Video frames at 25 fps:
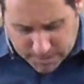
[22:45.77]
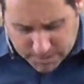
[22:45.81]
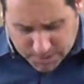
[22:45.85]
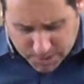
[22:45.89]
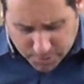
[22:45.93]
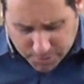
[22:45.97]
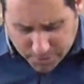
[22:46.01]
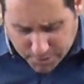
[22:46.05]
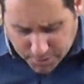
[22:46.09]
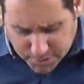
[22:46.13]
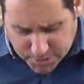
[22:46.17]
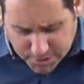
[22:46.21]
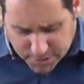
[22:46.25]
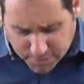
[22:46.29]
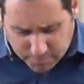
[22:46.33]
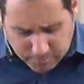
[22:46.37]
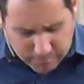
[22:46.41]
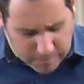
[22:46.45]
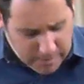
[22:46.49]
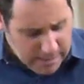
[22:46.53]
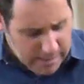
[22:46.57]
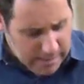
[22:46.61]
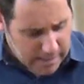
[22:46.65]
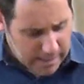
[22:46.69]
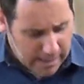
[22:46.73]
So here's some
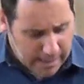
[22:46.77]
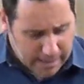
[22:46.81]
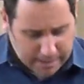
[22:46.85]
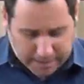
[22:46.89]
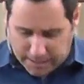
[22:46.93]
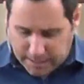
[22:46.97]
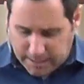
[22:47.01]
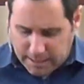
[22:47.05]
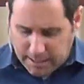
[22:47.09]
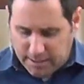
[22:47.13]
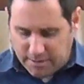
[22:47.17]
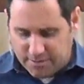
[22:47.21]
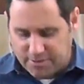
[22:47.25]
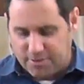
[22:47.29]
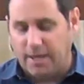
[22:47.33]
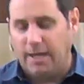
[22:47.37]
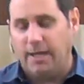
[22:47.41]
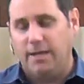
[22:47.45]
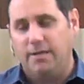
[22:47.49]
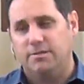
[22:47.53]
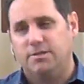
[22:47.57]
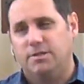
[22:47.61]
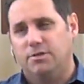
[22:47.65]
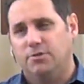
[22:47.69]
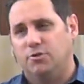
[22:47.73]
uh, key
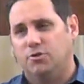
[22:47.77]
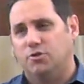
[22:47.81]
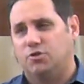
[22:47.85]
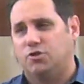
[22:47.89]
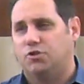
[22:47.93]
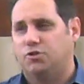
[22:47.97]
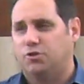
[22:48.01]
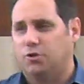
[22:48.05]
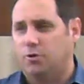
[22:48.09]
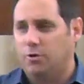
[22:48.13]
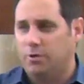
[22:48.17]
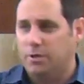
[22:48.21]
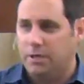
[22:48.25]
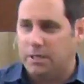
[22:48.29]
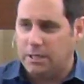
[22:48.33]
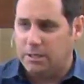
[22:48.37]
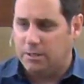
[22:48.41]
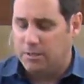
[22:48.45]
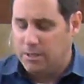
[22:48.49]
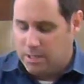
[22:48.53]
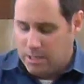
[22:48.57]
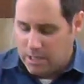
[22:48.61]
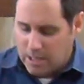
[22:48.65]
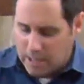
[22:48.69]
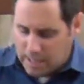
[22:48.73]
things in
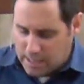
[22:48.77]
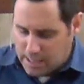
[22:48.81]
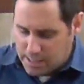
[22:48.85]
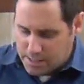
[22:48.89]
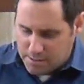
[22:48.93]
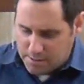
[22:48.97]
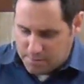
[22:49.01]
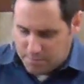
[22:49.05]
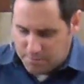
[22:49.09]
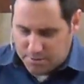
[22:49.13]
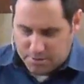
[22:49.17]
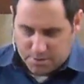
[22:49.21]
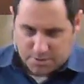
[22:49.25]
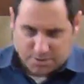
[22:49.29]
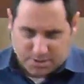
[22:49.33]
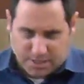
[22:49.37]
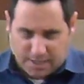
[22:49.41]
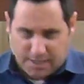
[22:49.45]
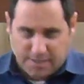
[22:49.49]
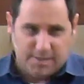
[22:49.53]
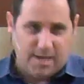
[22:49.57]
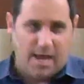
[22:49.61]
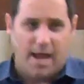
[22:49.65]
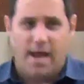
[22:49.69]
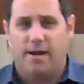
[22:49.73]
discerning
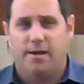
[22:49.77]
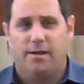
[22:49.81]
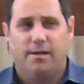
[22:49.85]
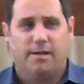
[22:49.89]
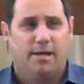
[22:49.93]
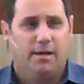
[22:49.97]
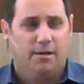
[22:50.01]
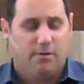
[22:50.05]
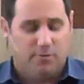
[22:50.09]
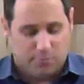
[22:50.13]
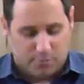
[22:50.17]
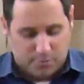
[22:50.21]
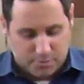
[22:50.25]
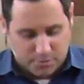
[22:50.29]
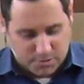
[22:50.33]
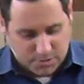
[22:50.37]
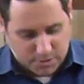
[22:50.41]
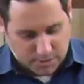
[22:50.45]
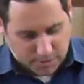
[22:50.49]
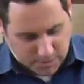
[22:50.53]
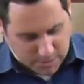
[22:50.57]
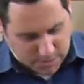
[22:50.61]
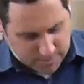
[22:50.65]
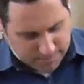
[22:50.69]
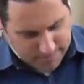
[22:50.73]
satanic
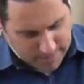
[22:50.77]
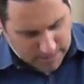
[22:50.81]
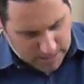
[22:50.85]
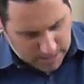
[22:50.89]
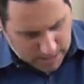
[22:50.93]
hindrances.